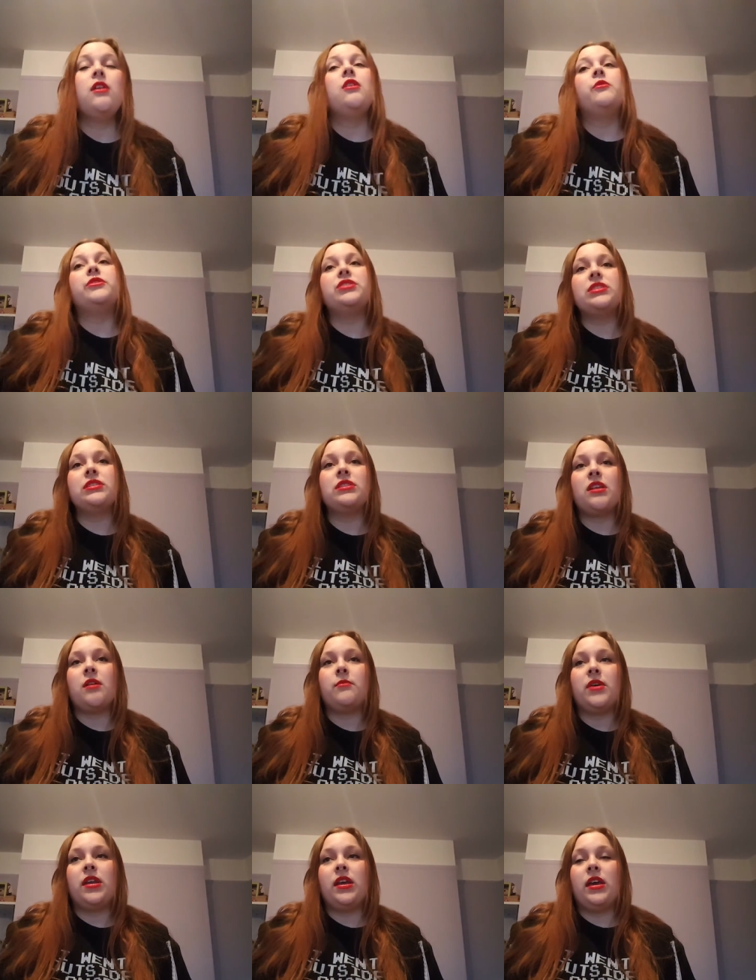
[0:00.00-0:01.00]
which isn't
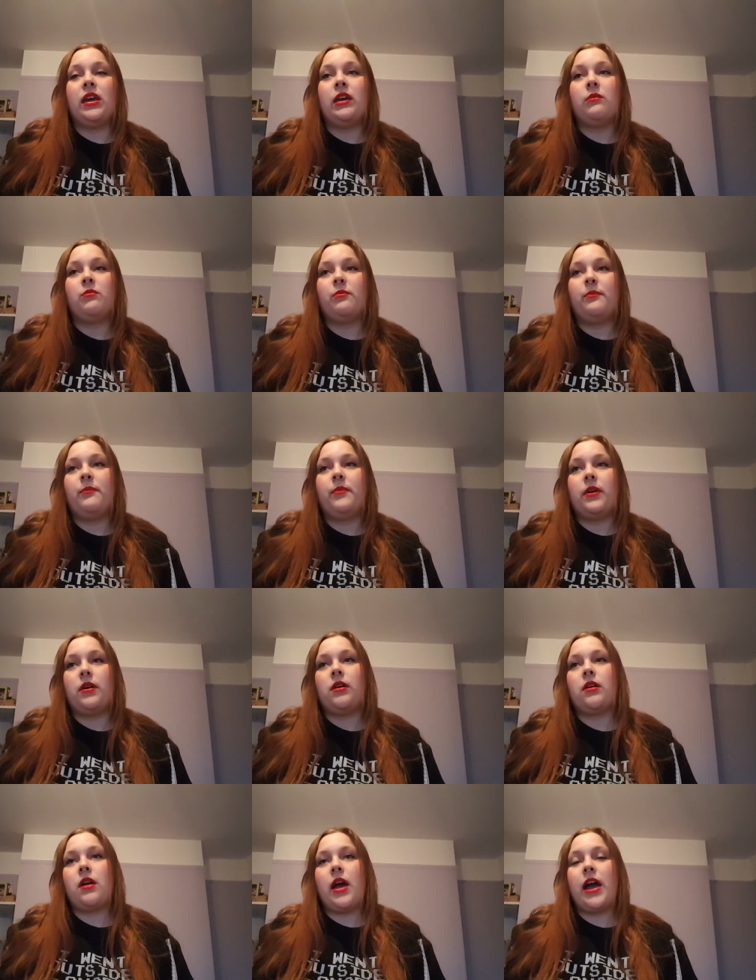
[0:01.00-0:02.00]
that many,
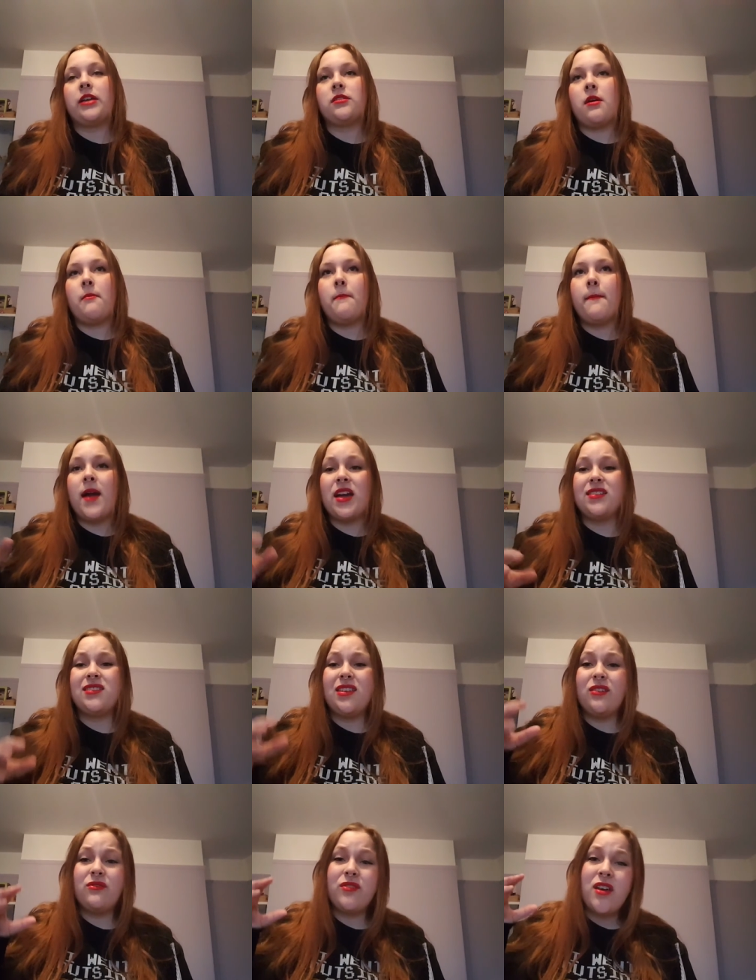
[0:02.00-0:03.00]
but I had a
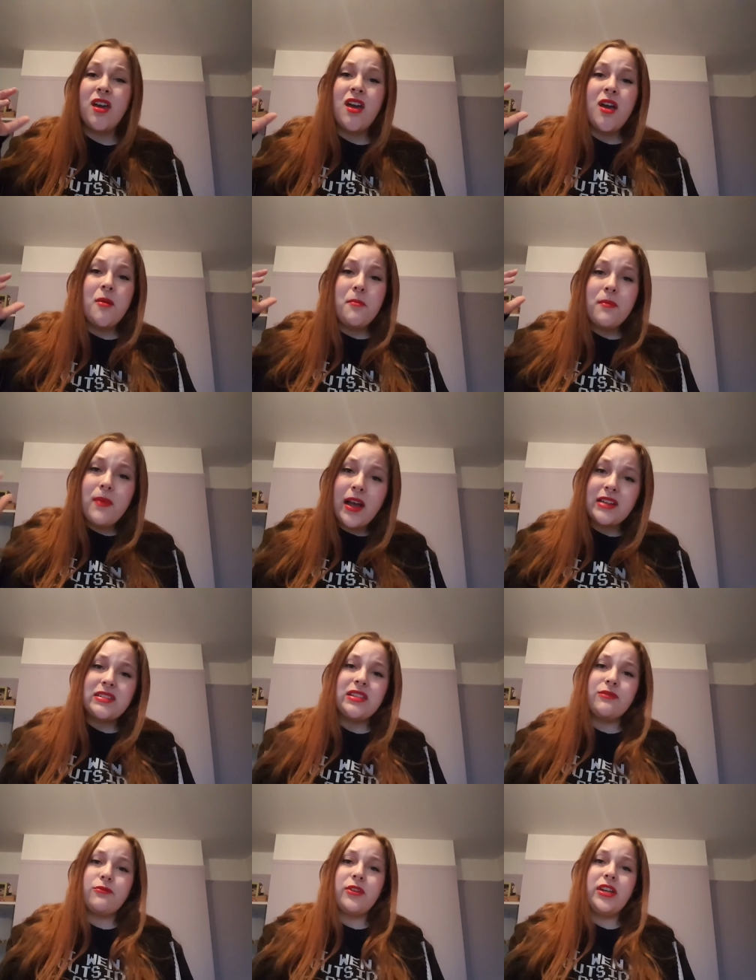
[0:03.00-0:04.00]
massive,
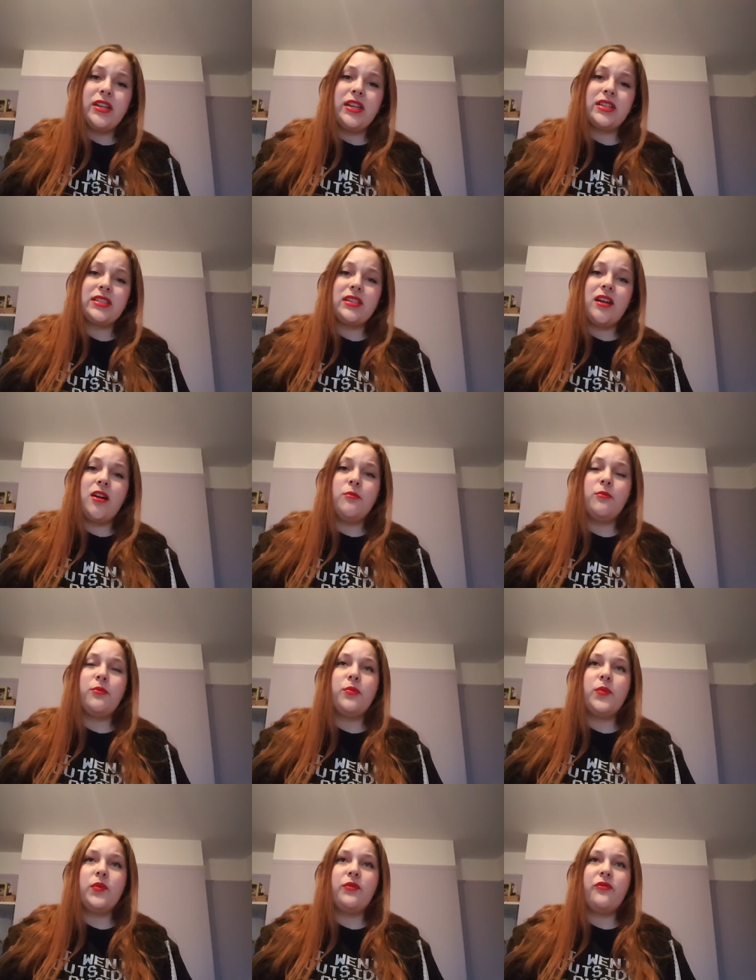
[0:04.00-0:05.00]
massive reading slump
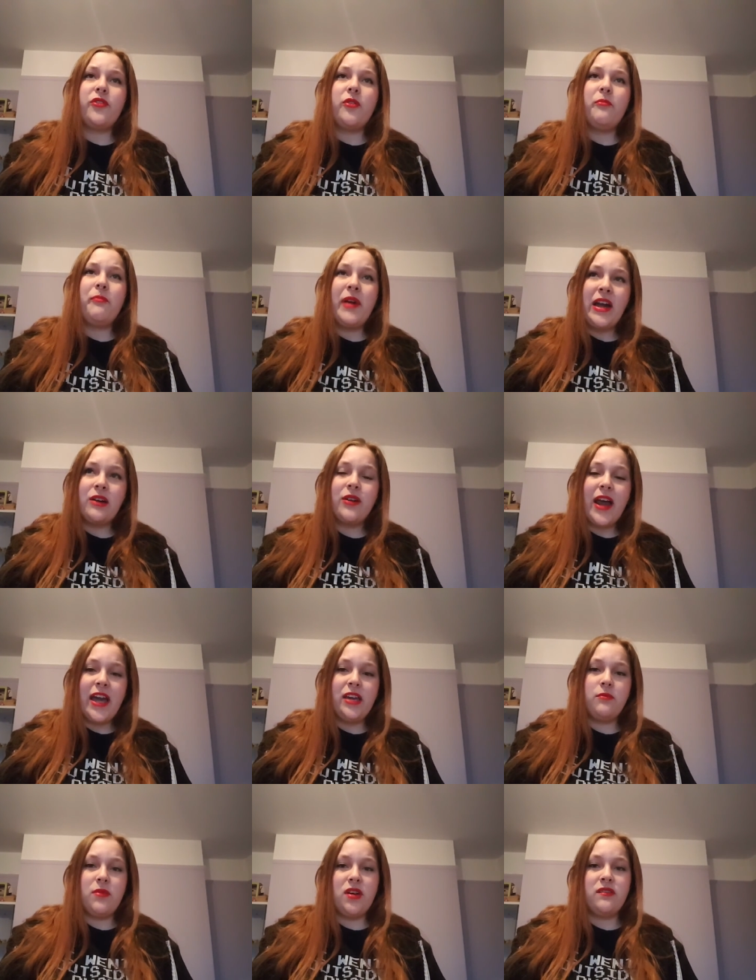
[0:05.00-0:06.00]
for about
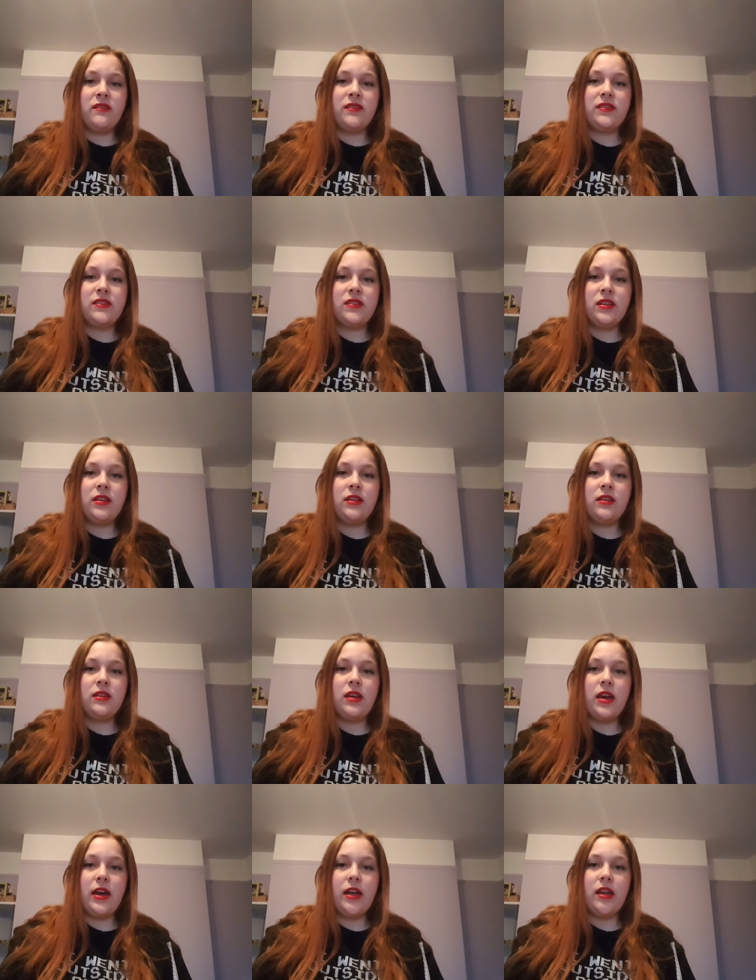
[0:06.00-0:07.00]
8 months.
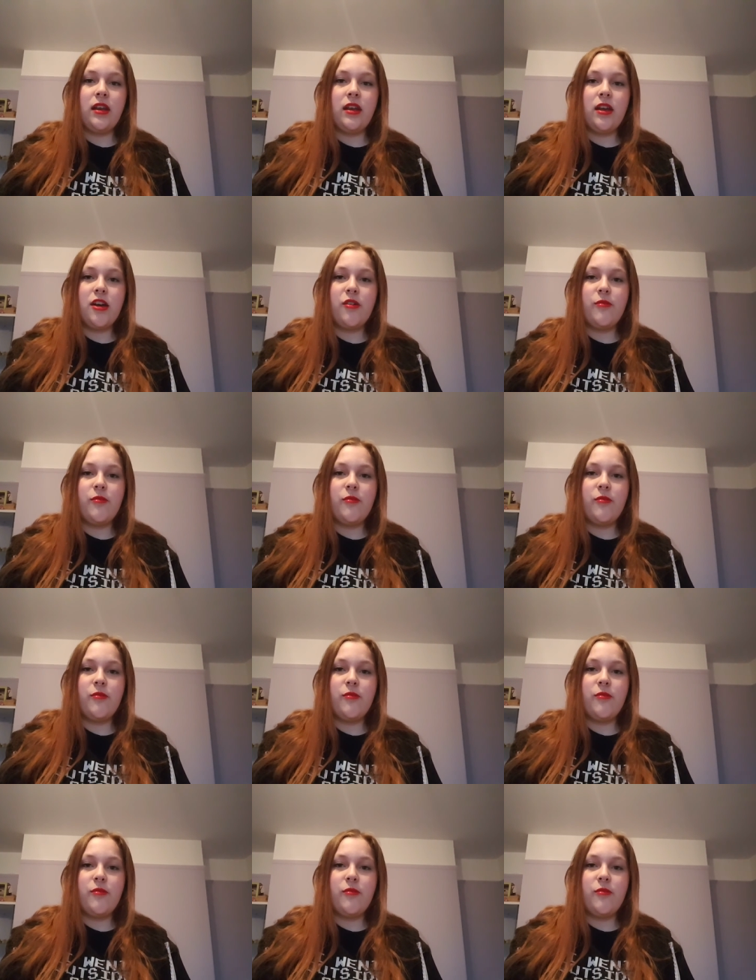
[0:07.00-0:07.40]
And